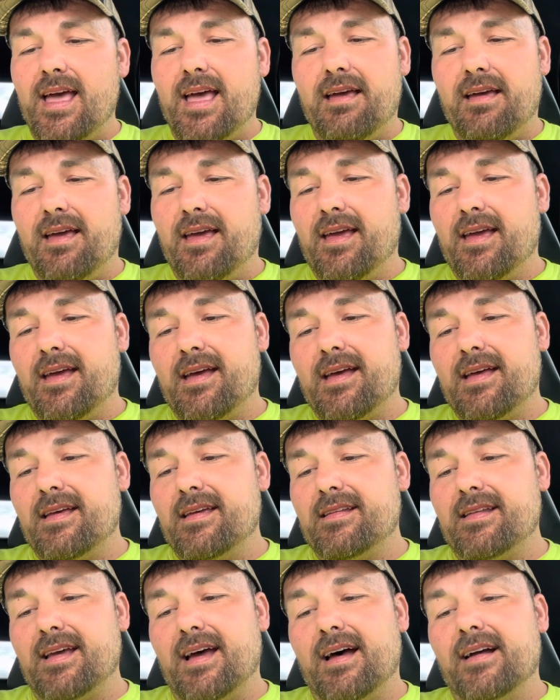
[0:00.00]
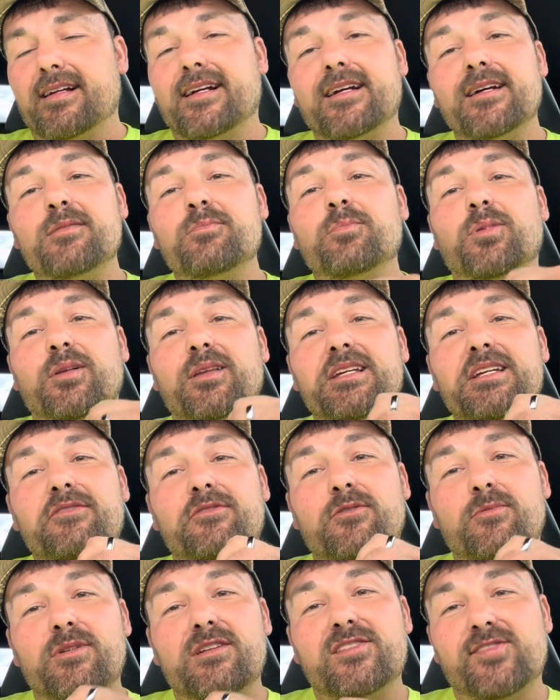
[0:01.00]
and I couldn't believe
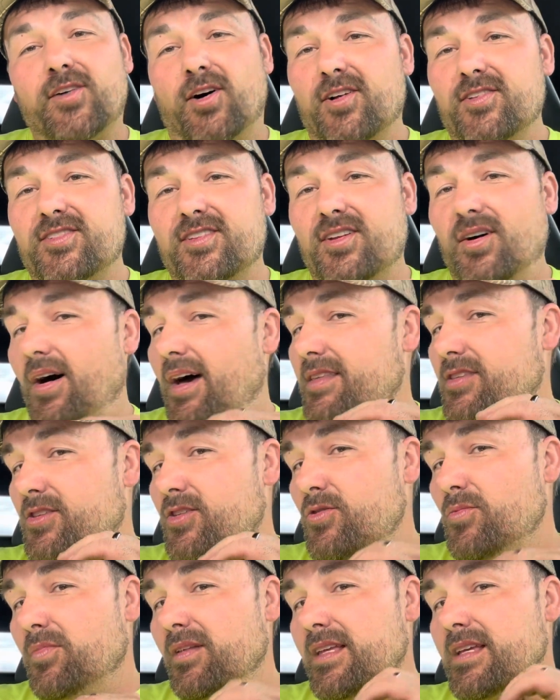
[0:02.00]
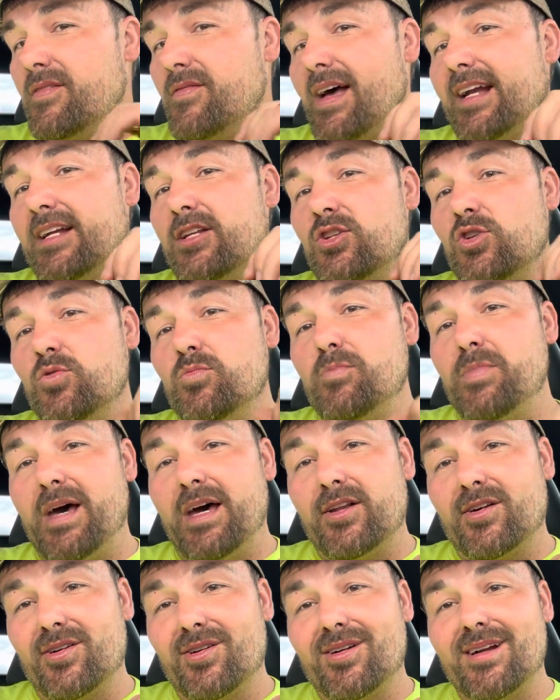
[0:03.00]
the results. Now, I do believe I can do
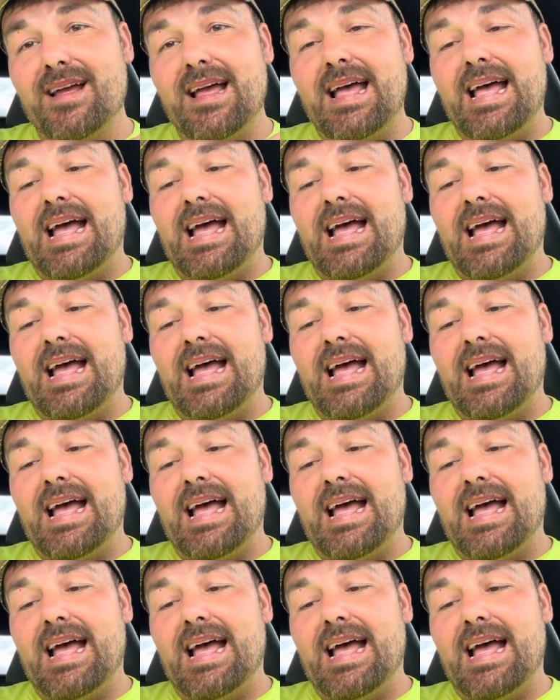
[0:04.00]
better.